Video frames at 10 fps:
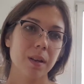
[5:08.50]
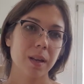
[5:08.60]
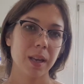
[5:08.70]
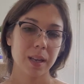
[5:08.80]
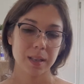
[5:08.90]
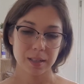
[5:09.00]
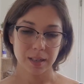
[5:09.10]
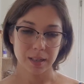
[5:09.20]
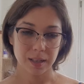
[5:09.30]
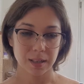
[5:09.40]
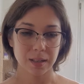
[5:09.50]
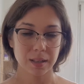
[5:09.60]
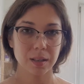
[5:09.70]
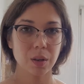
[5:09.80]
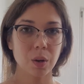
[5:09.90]
And
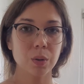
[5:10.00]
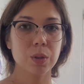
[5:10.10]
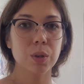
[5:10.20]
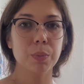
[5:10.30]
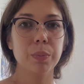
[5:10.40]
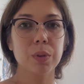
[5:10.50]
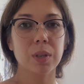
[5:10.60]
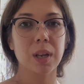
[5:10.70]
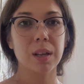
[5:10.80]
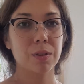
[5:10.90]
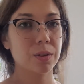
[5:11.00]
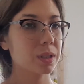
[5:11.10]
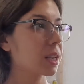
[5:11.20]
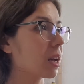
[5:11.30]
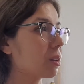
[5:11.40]
also put together the
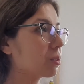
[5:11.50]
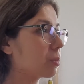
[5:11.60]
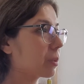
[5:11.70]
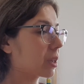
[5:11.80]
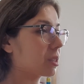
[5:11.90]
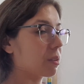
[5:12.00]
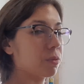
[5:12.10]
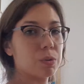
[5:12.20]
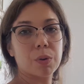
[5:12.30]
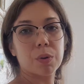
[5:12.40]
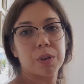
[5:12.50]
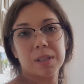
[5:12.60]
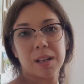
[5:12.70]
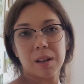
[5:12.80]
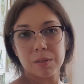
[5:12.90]
sound, because I was recording
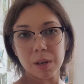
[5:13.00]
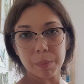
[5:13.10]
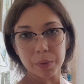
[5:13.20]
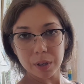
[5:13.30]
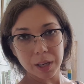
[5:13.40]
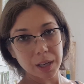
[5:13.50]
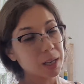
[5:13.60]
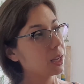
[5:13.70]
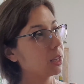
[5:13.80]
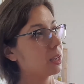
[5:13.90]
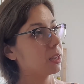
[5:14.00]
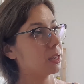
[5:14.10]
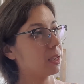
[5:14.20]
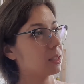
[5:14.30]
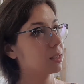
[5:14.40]
sound separately
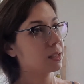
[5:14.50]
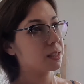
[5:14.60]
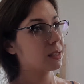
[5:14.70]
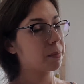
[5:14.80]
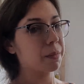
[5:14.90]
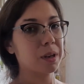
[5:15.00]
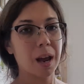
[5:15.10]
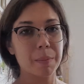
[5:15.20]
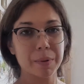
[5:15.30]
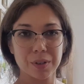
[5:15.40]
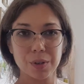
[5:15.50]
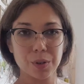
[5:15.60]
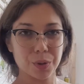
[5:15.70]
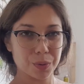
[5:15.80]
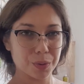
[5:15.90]
since something happened to